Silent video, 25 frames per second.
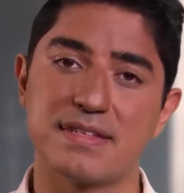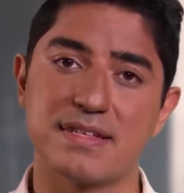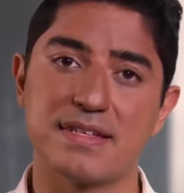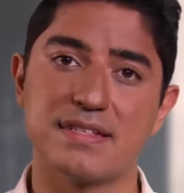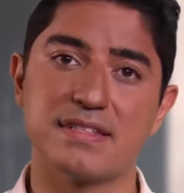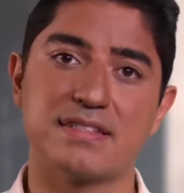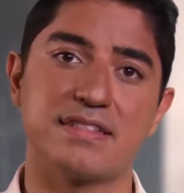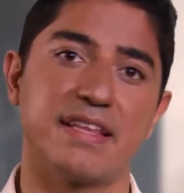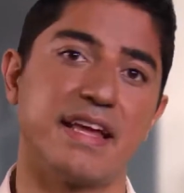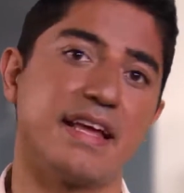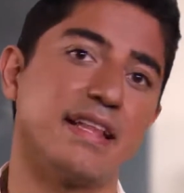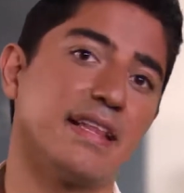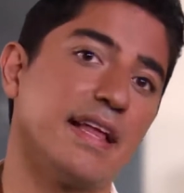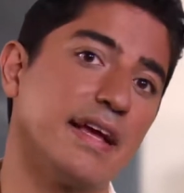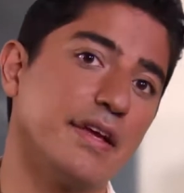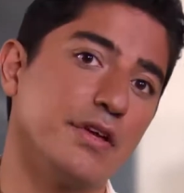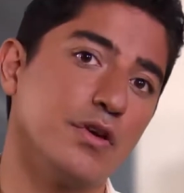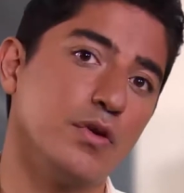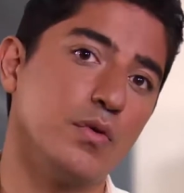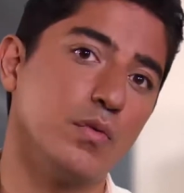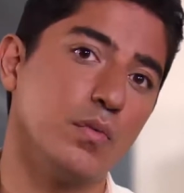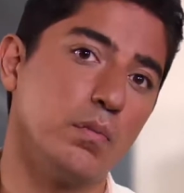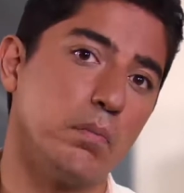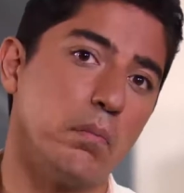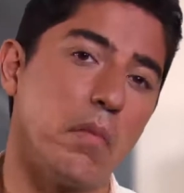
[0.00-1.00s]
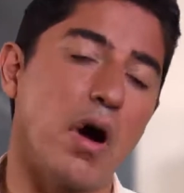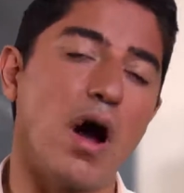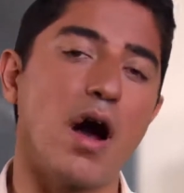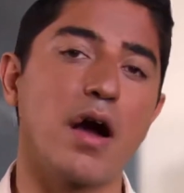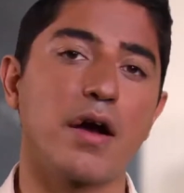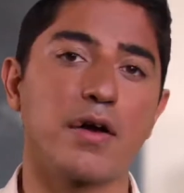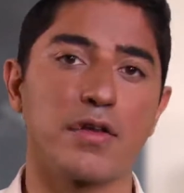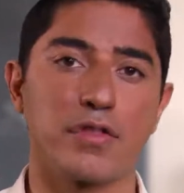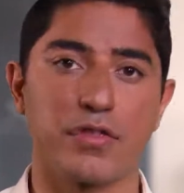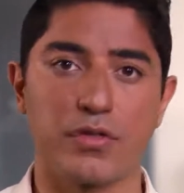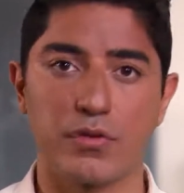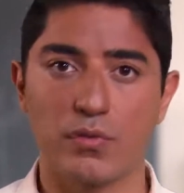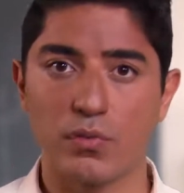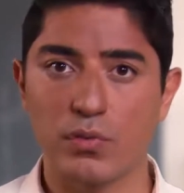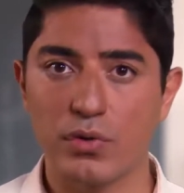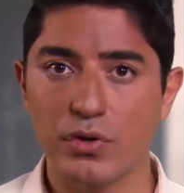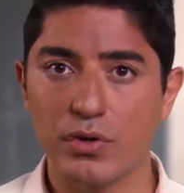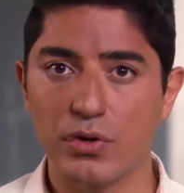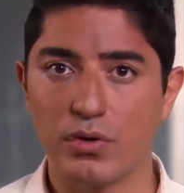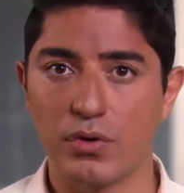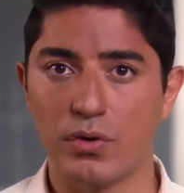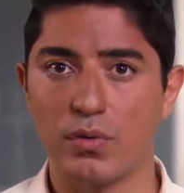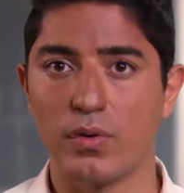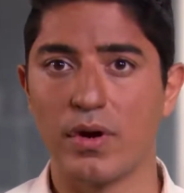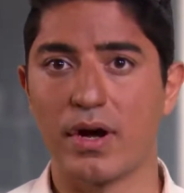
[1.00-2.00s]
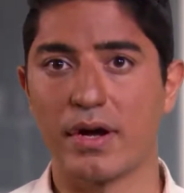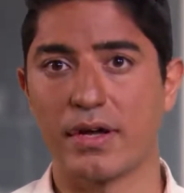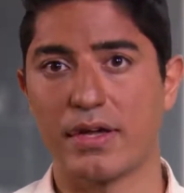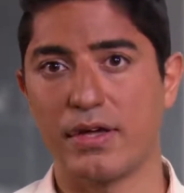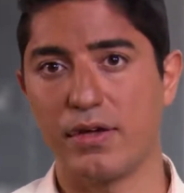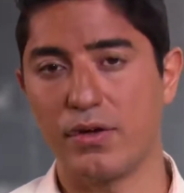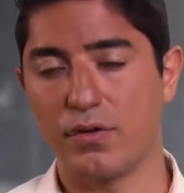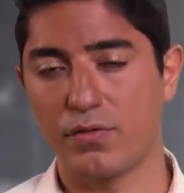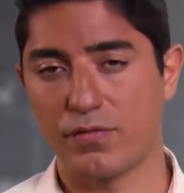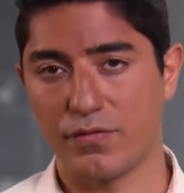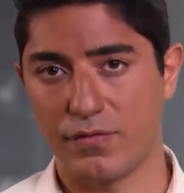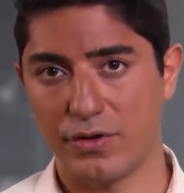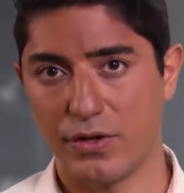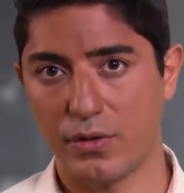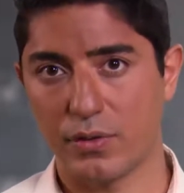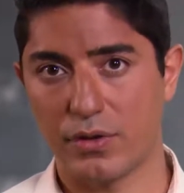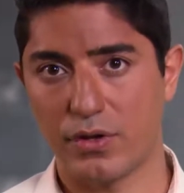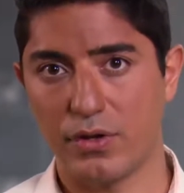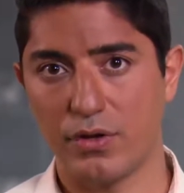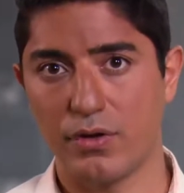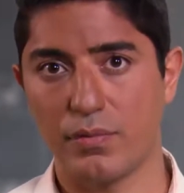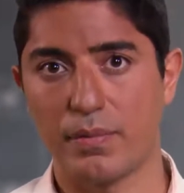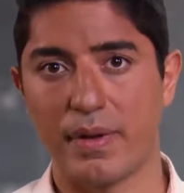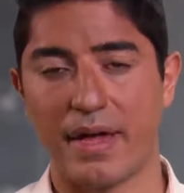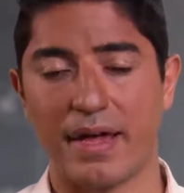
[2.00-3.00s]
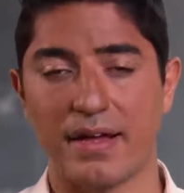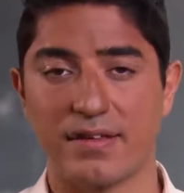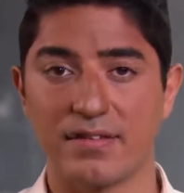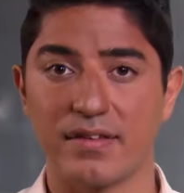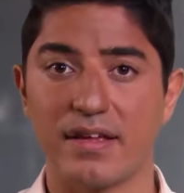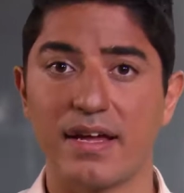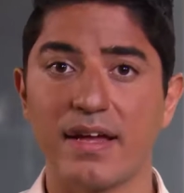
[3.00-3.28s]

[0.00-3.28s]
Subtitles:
is they let you mock through a few Q banks